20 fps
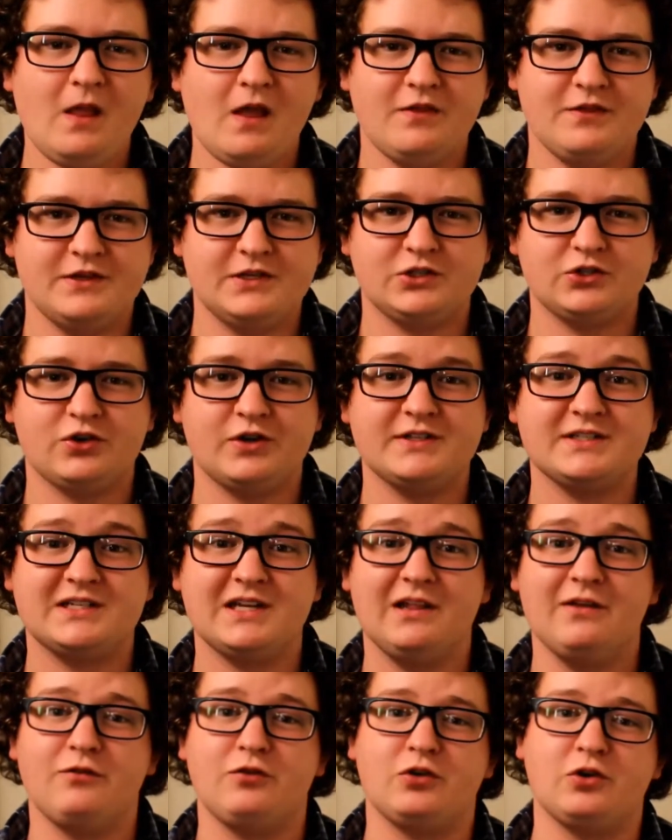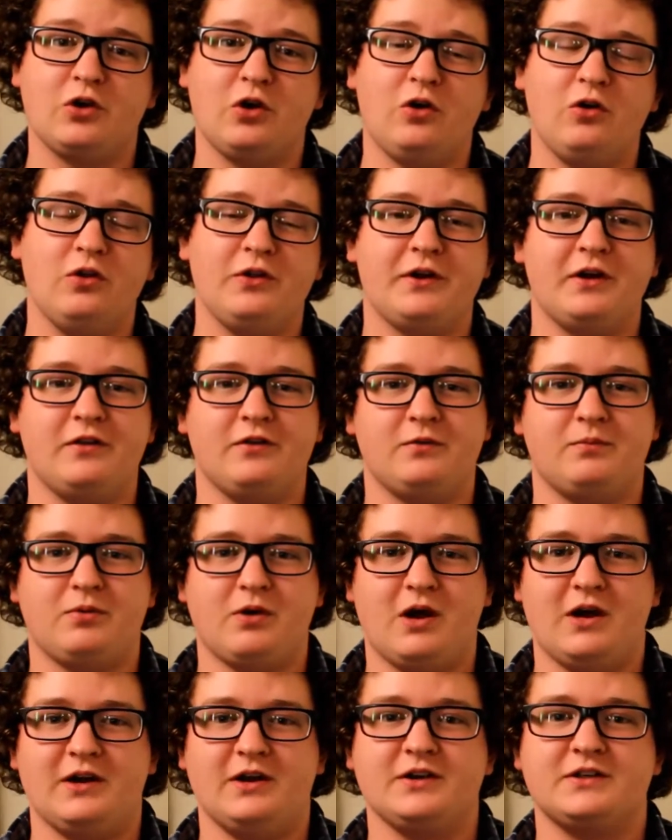These trains delivered coal and other
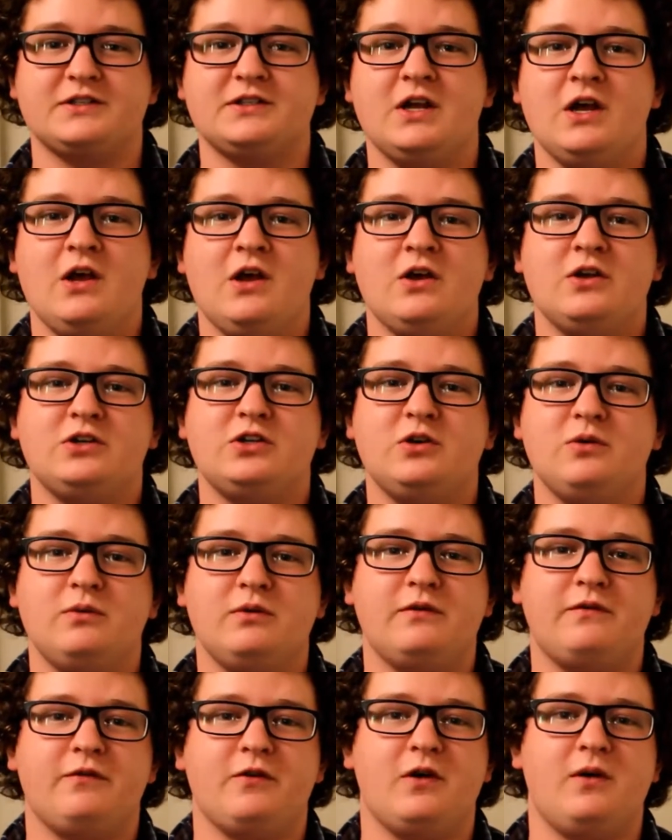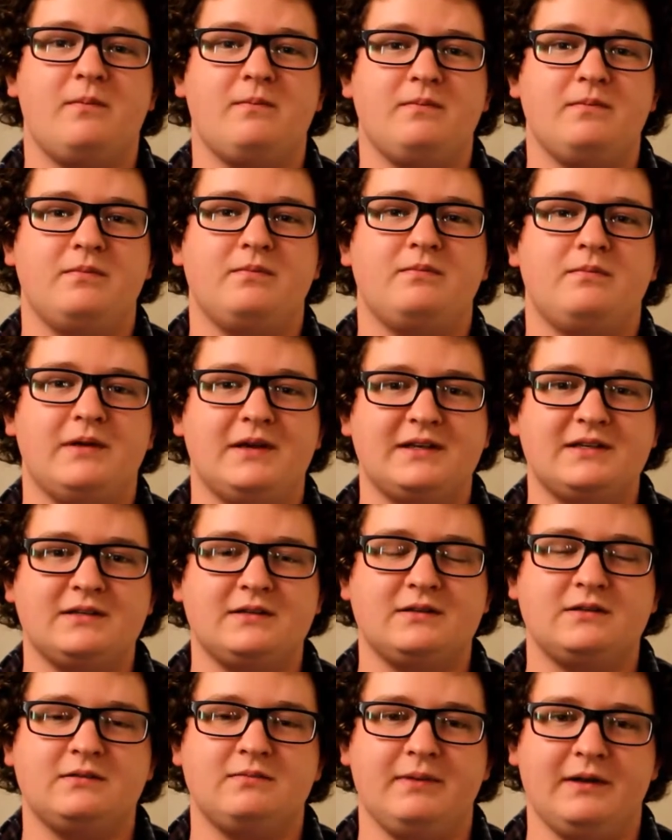products to and from big
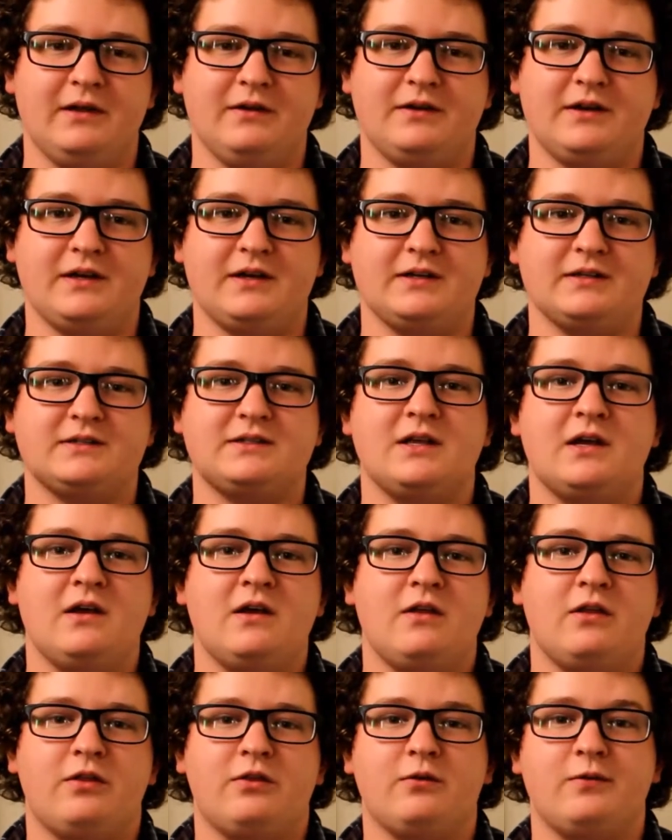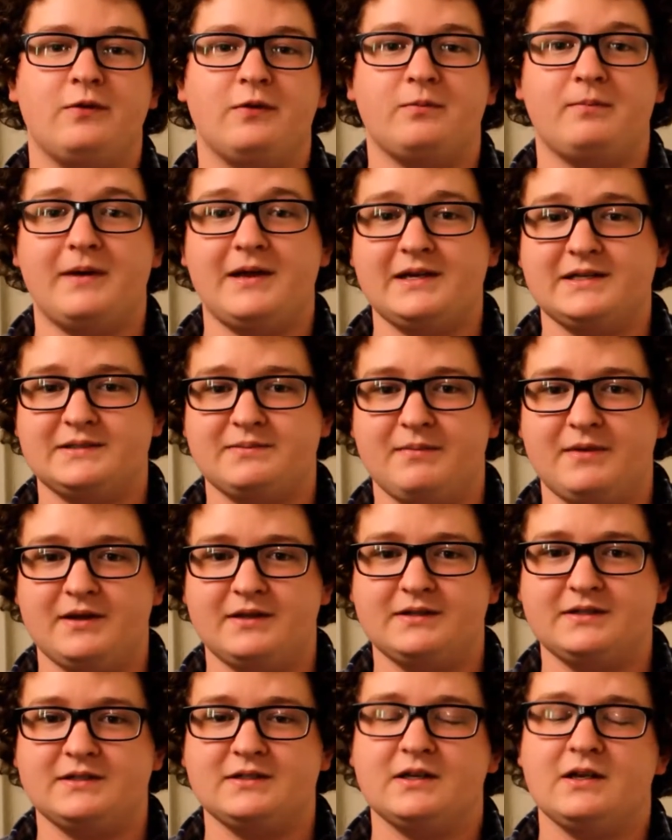buildings through their
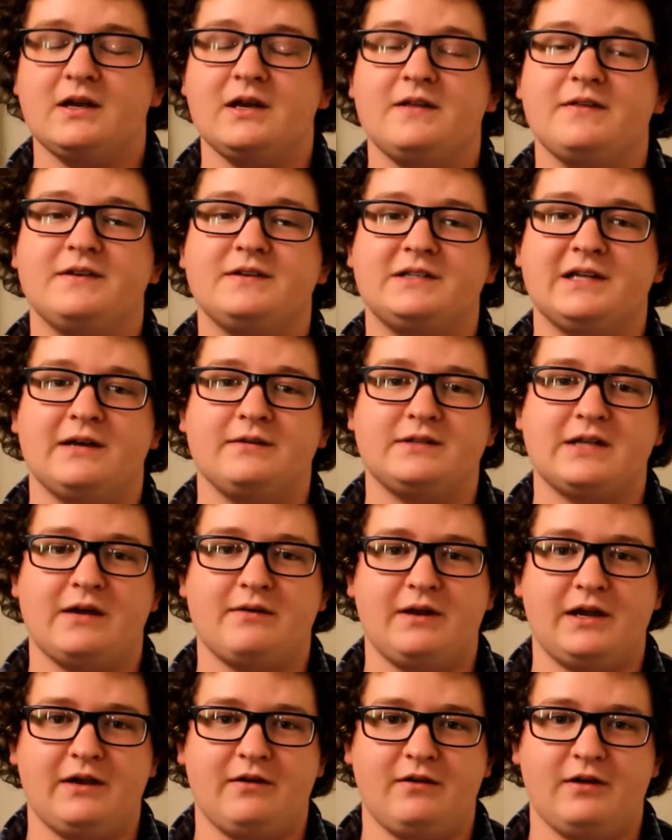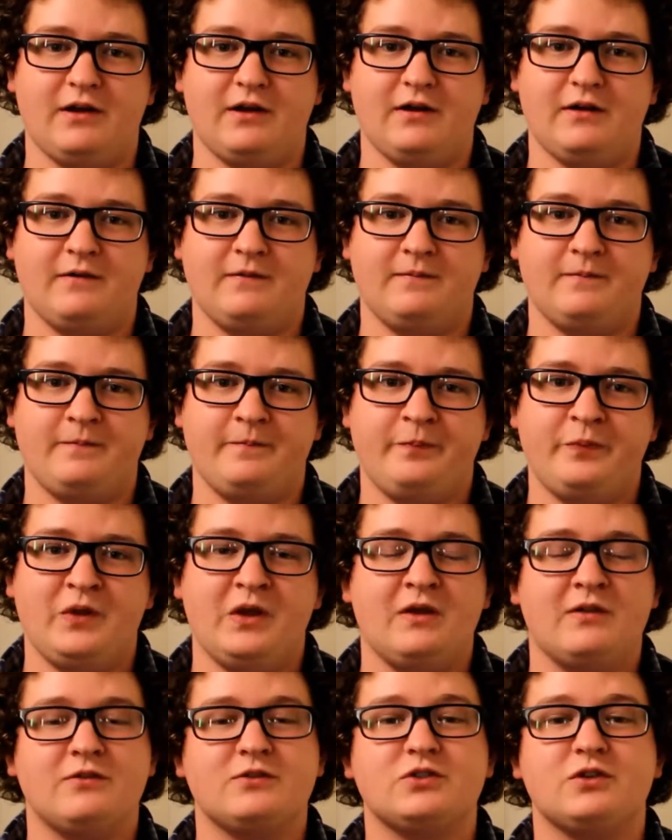basements in the downtown area.
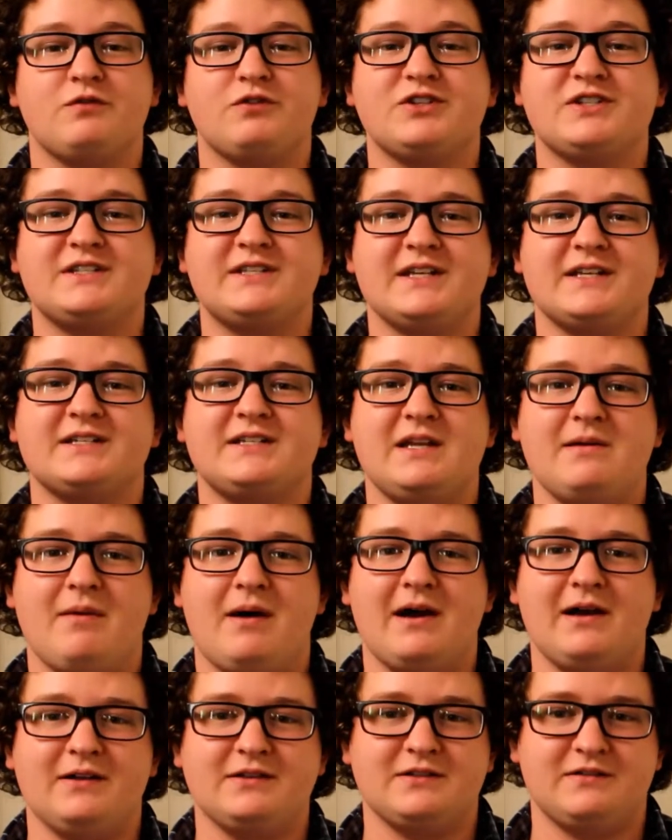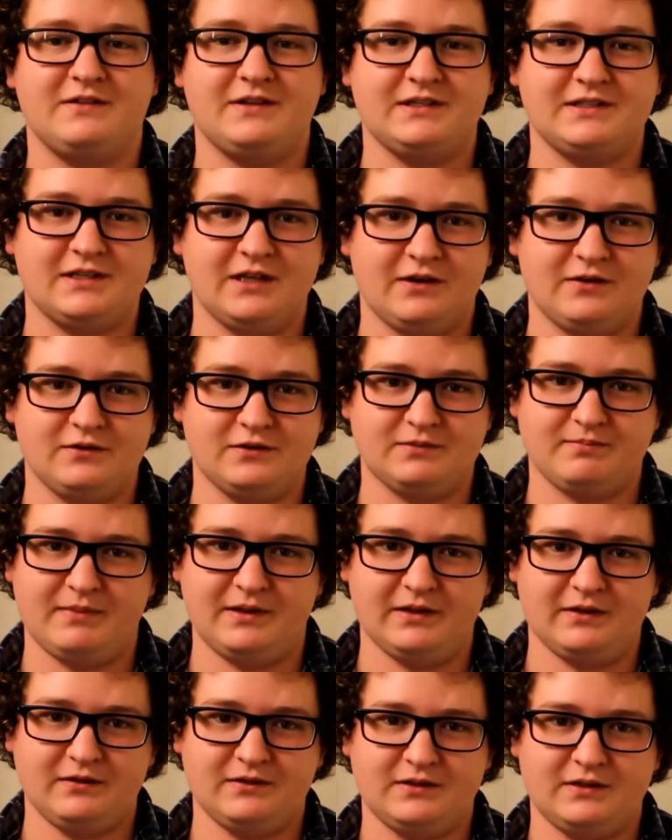There's over 60 miles of these tunnels
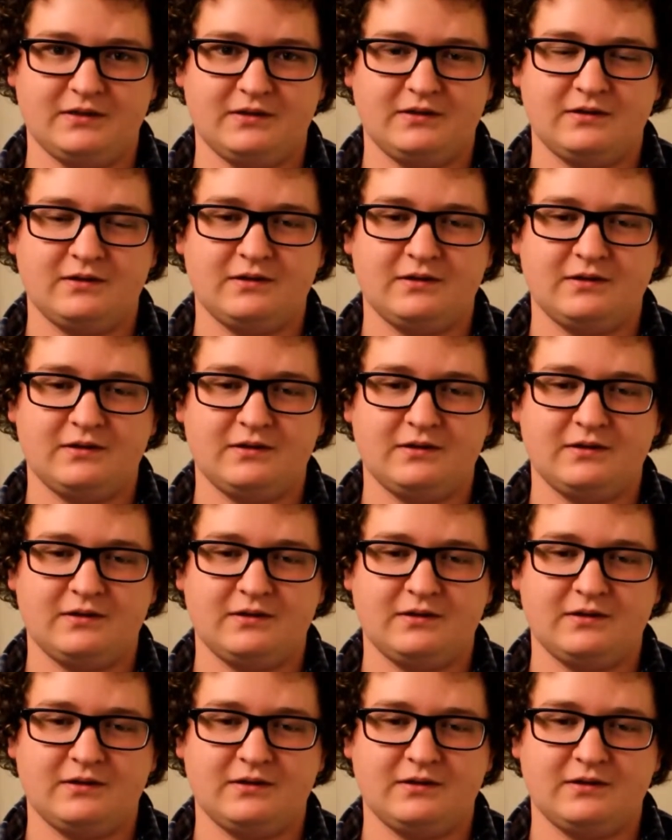built.